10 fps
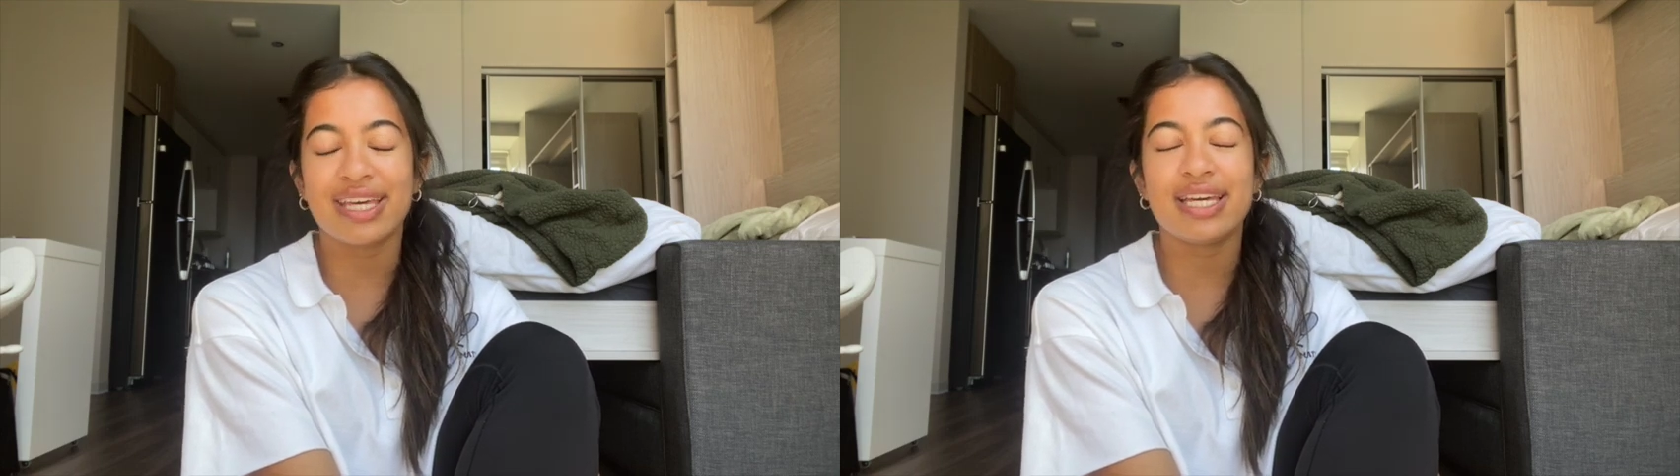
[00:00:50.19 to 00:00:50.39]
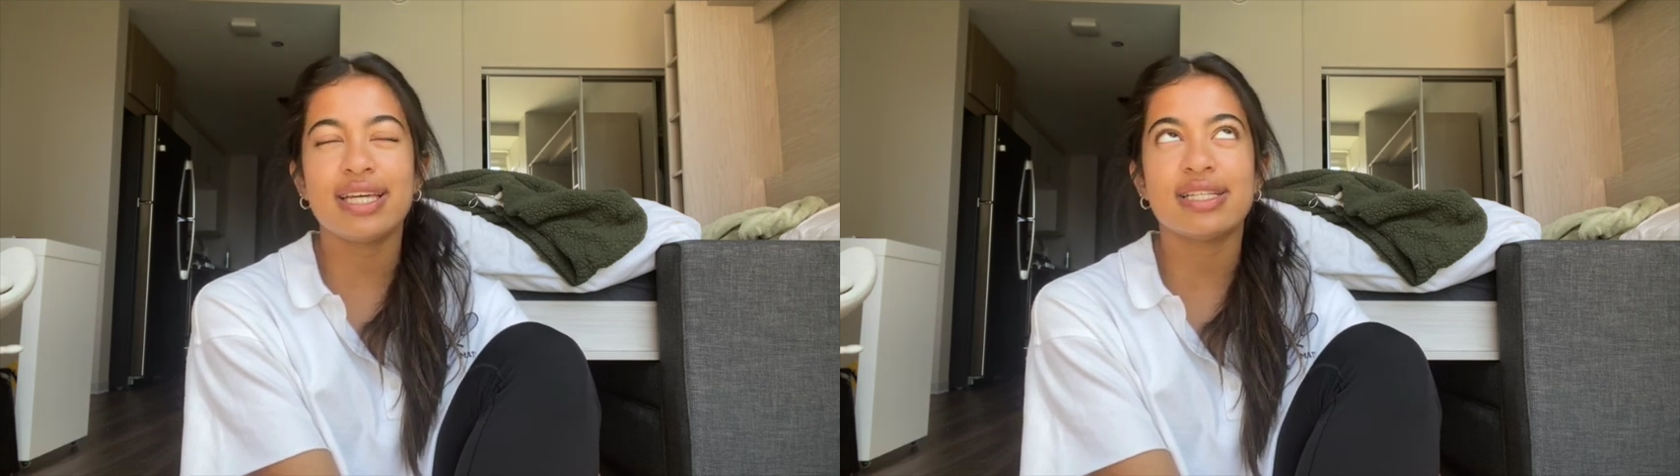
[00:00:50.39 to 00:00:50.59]

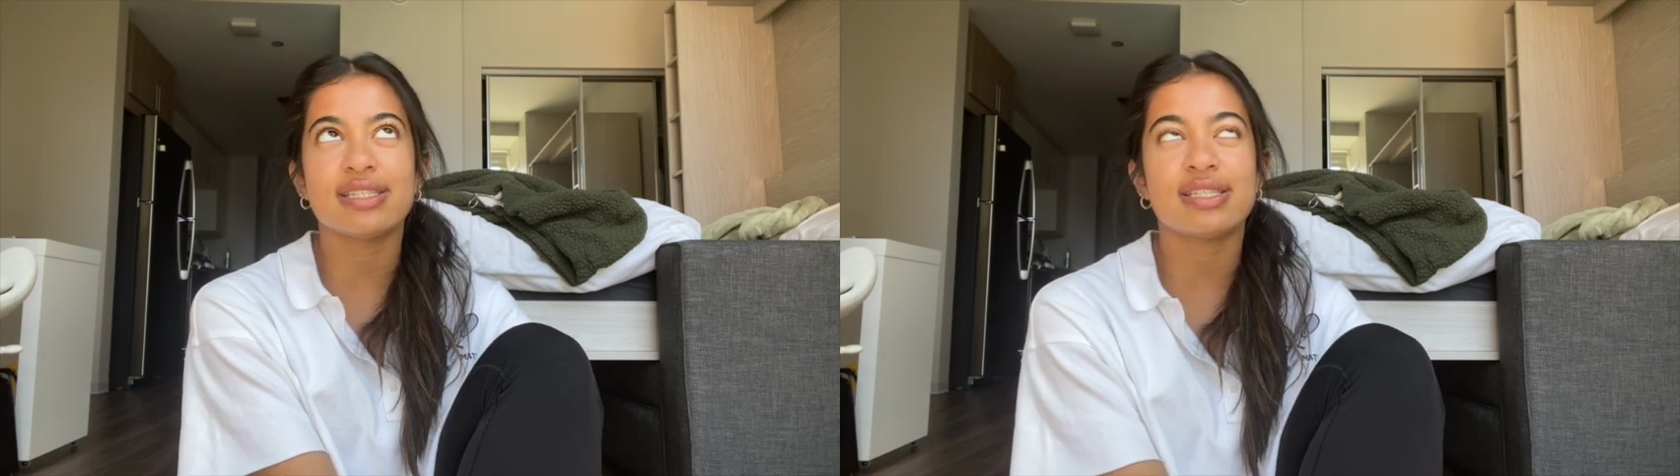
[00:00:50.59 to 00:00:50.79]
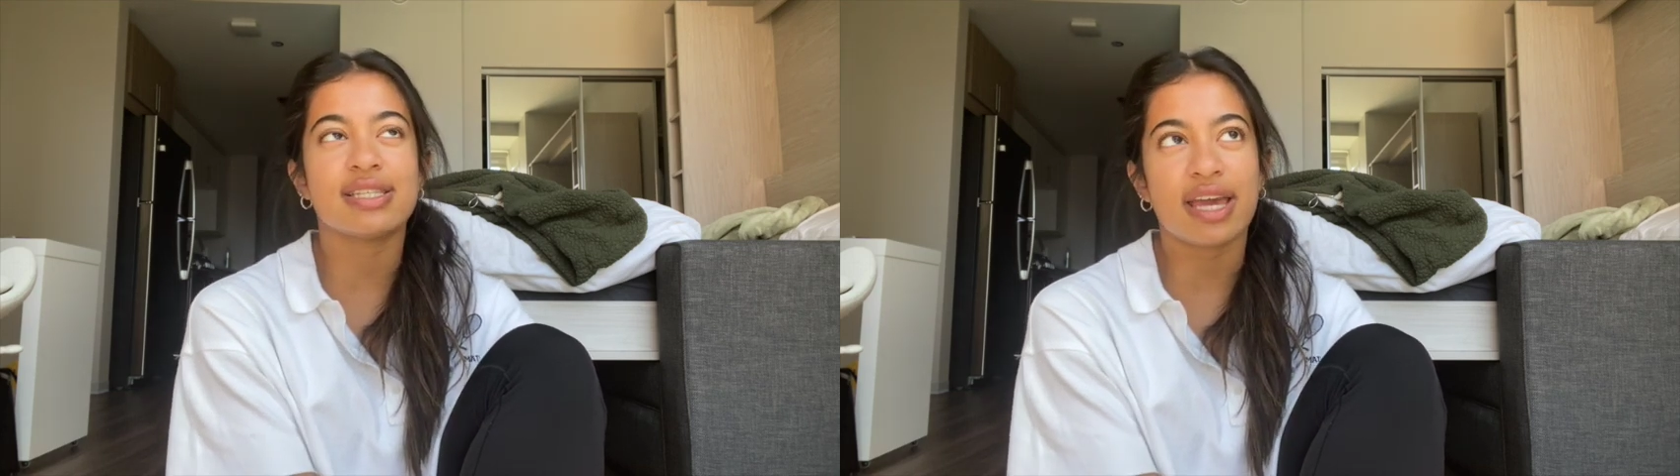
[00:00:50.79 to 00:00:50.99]

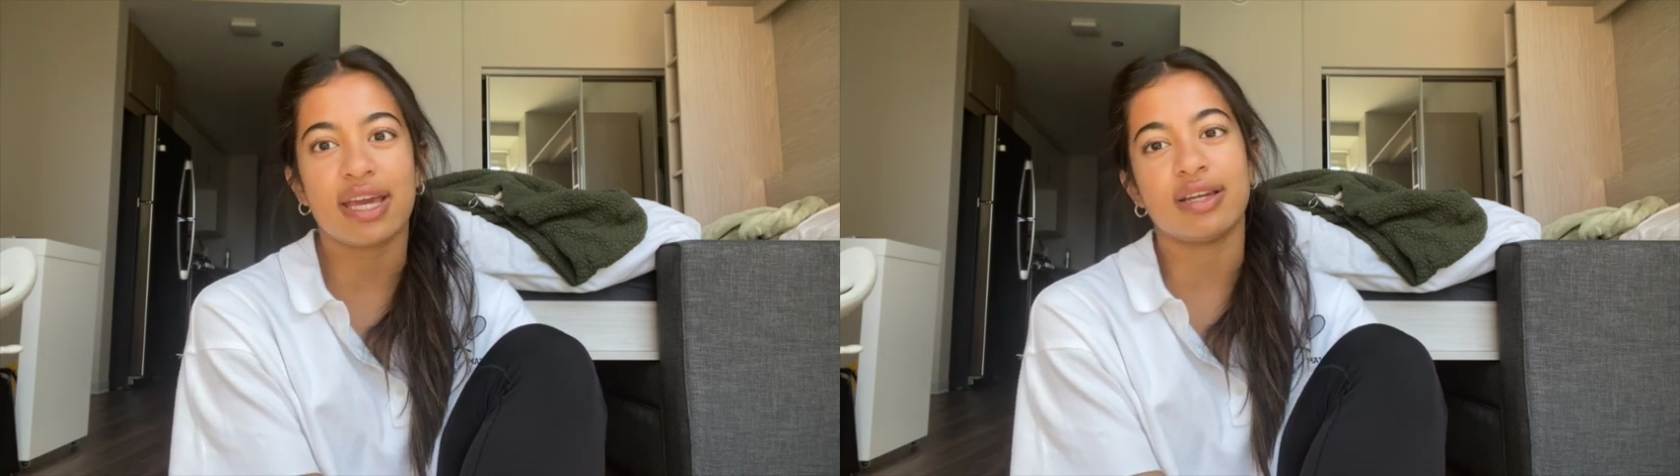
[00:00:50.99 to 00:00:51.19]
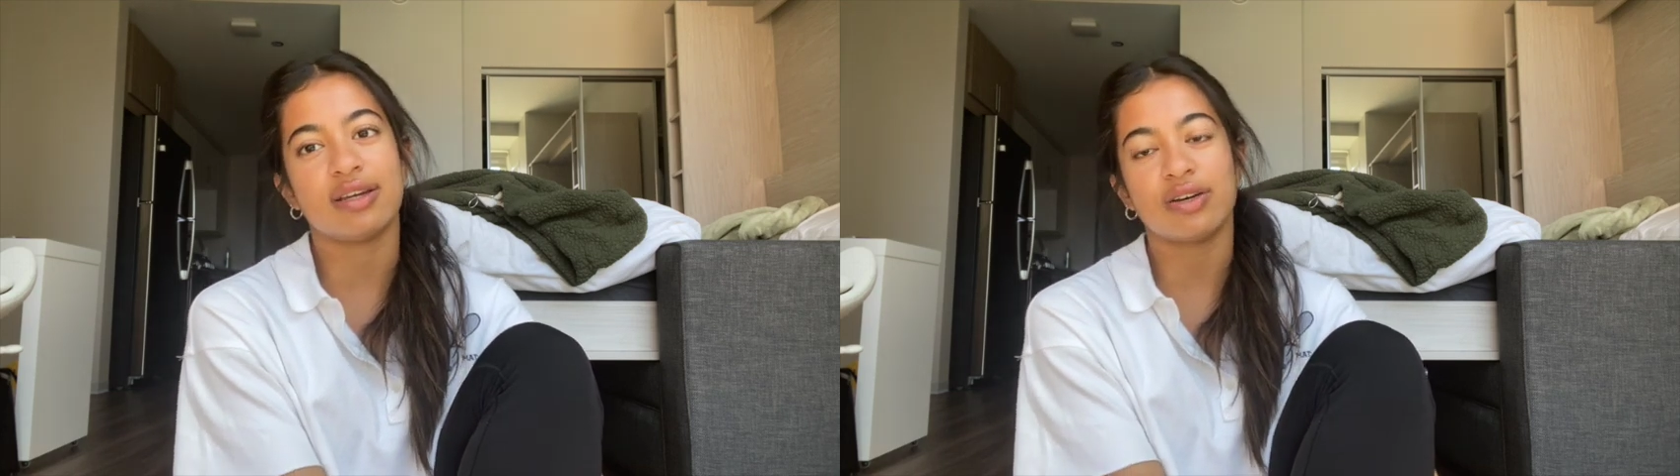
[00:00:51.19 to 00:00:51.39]

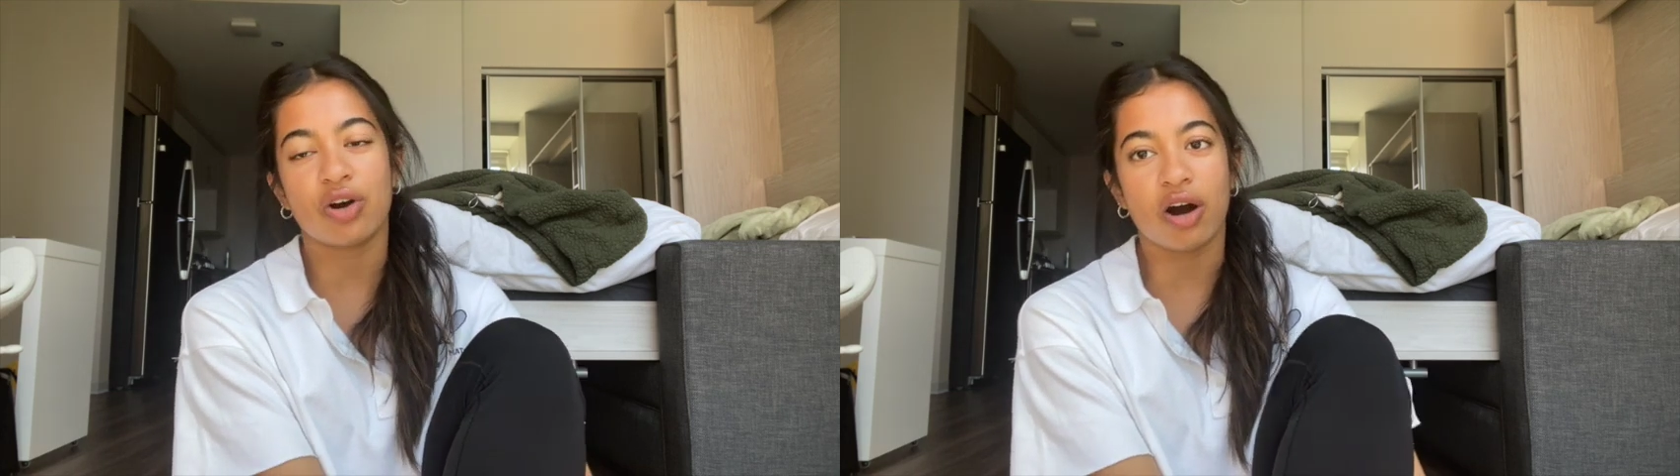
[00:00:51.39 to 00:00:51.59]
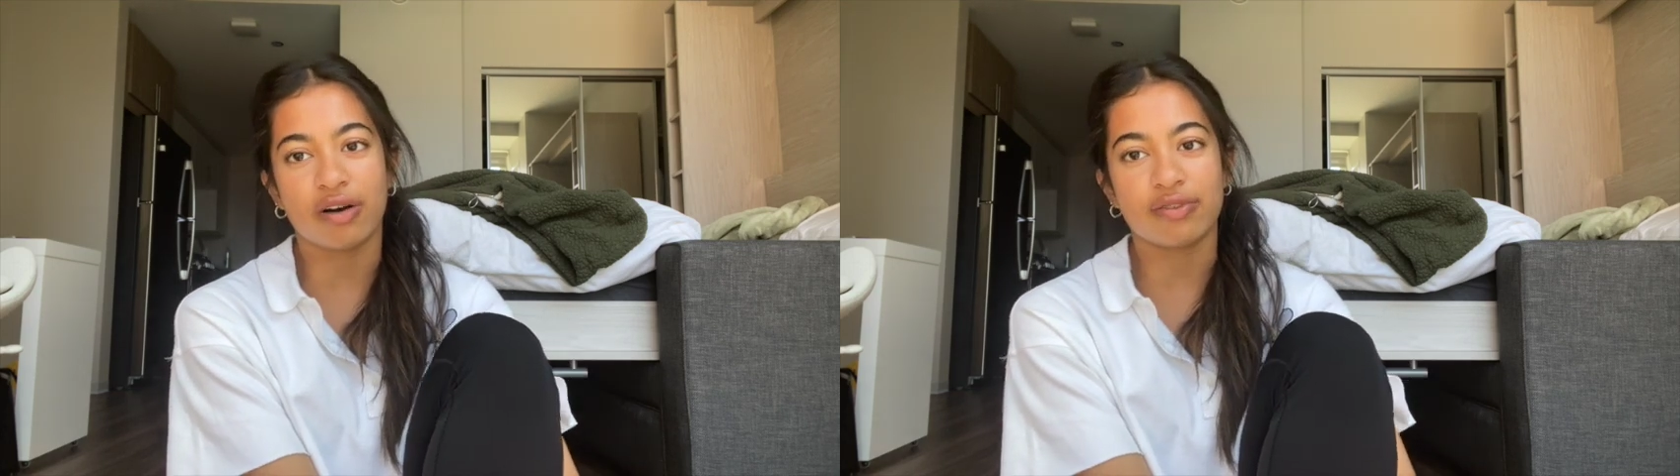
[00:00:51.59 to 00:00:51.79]
insane
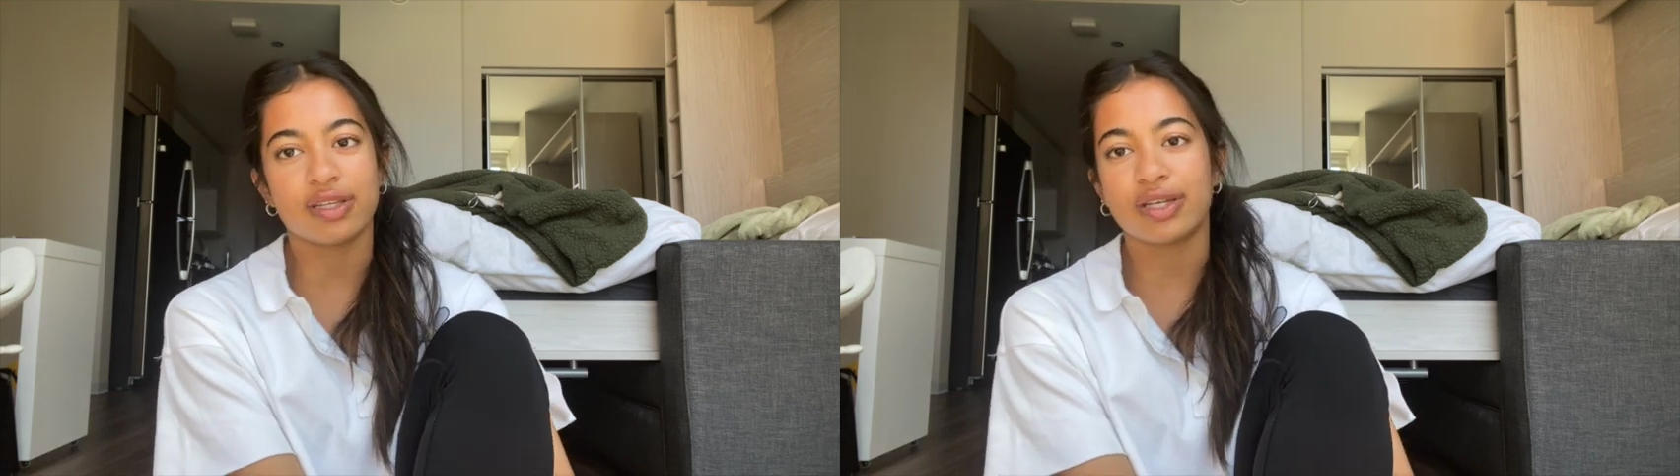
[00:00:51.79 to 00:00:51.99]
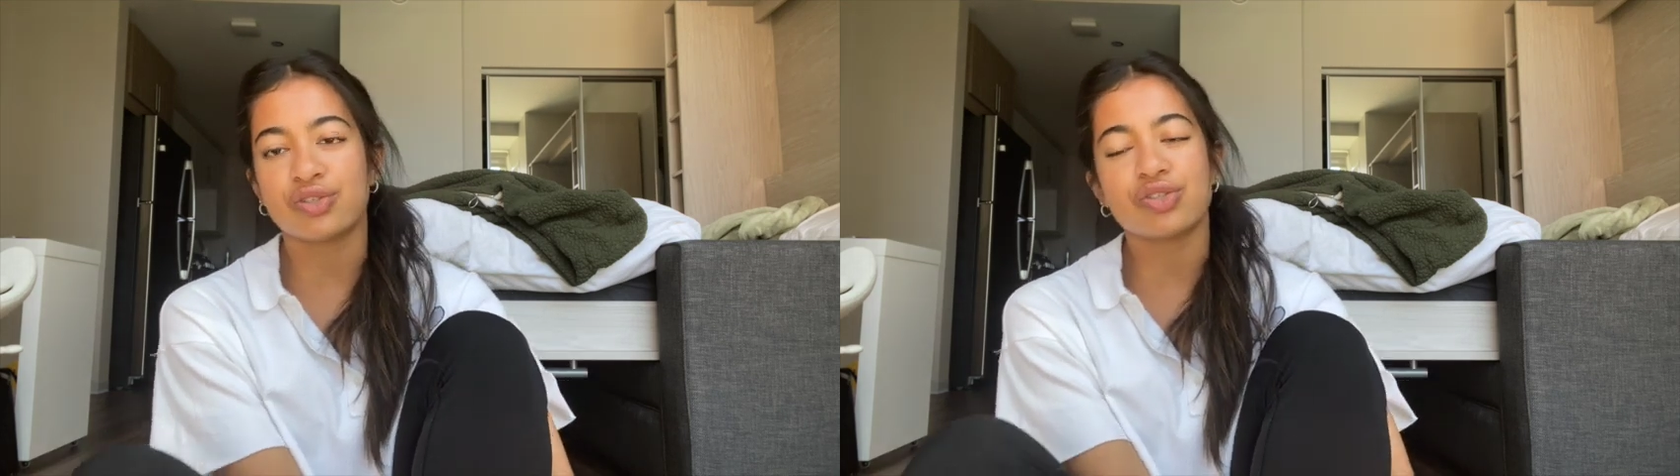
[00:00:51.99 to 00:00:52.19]
coffee,
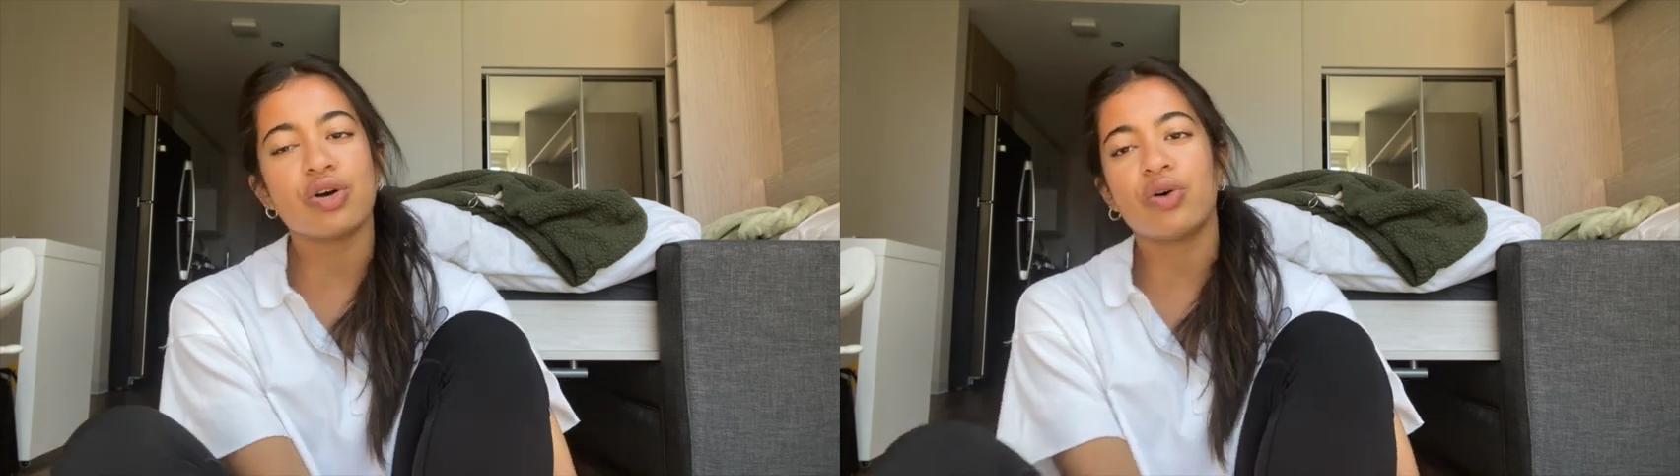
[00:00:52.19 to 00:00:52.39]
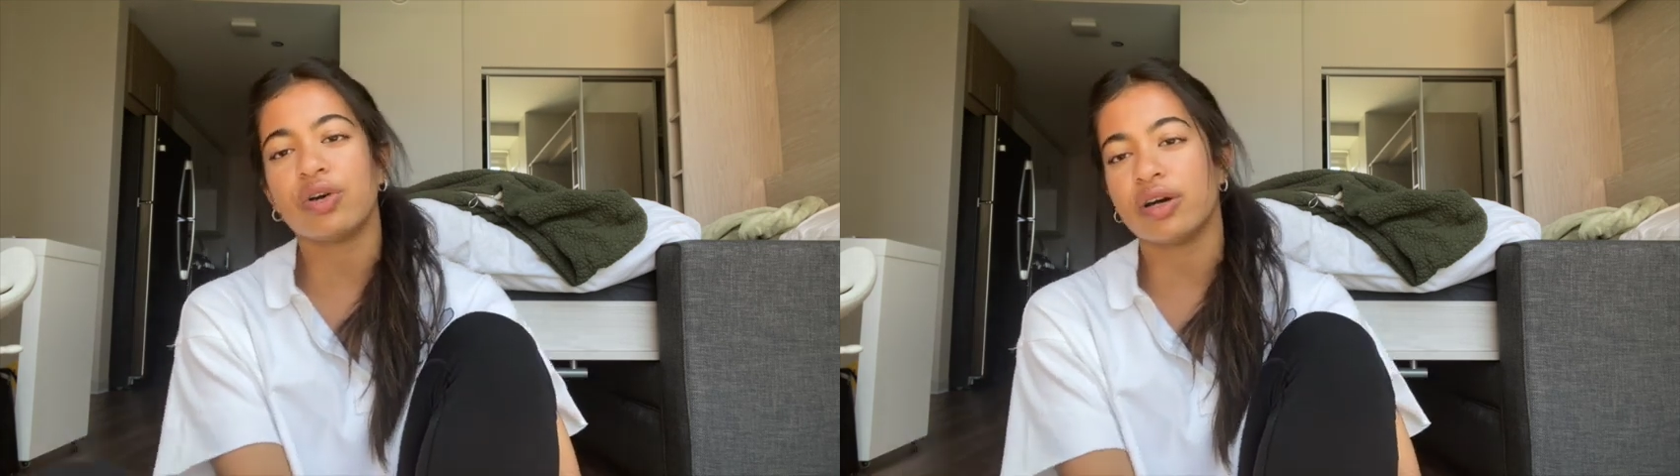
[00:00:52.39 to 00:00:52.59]
like
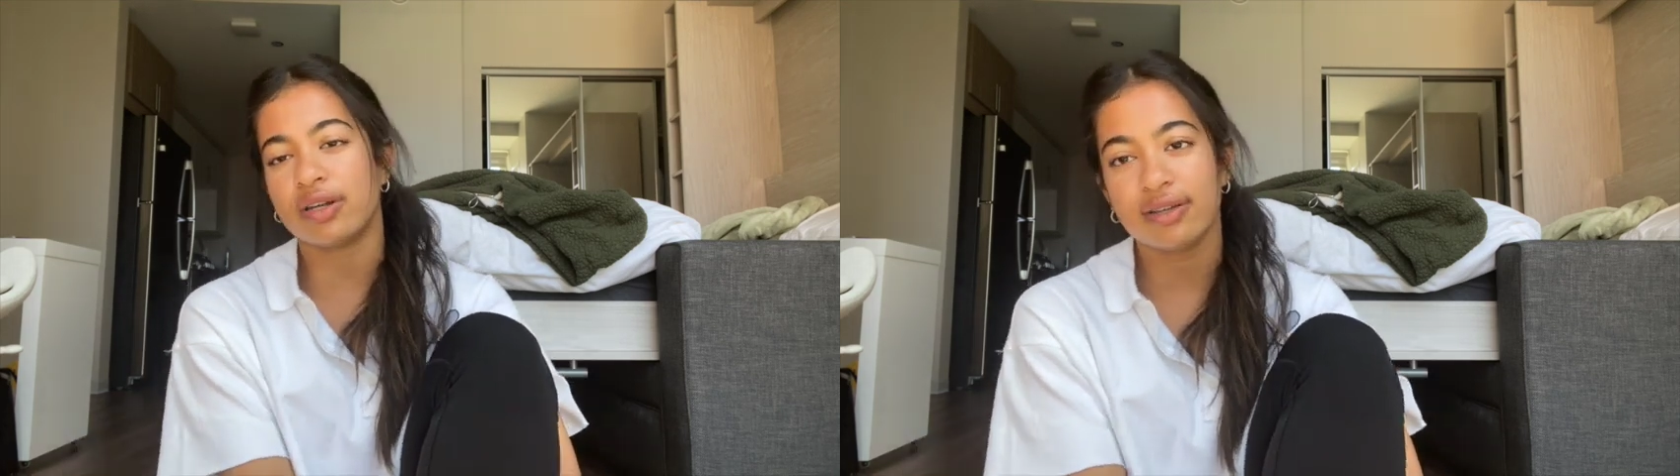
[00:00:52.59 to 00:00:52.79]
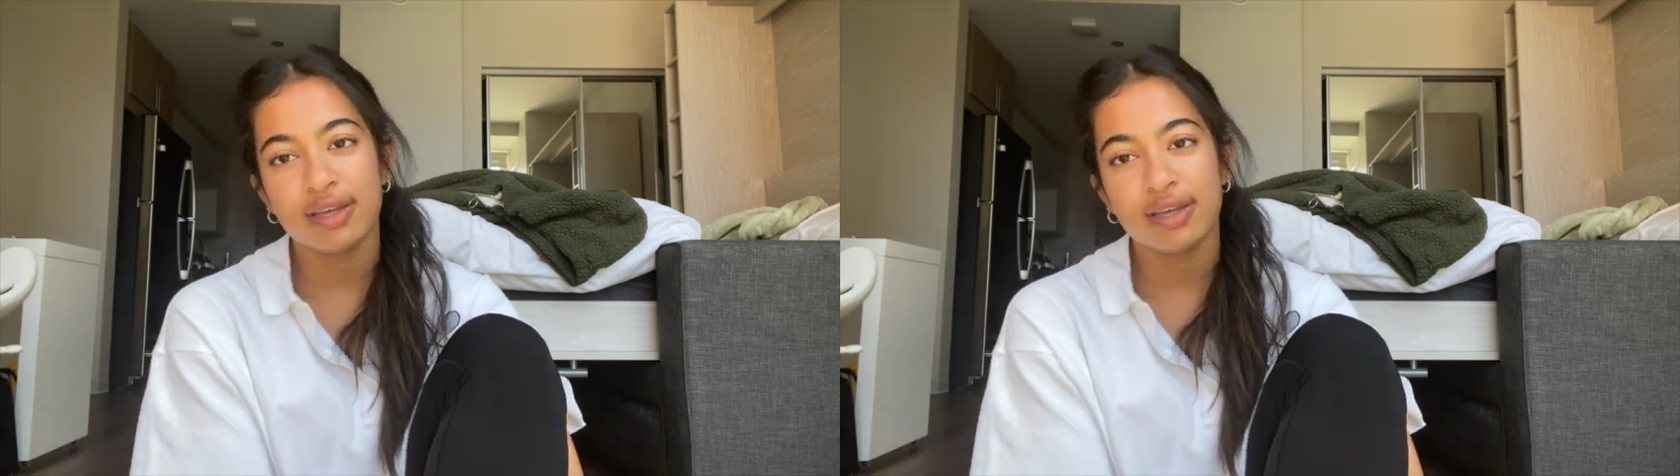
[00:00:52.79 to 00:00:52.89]
so good.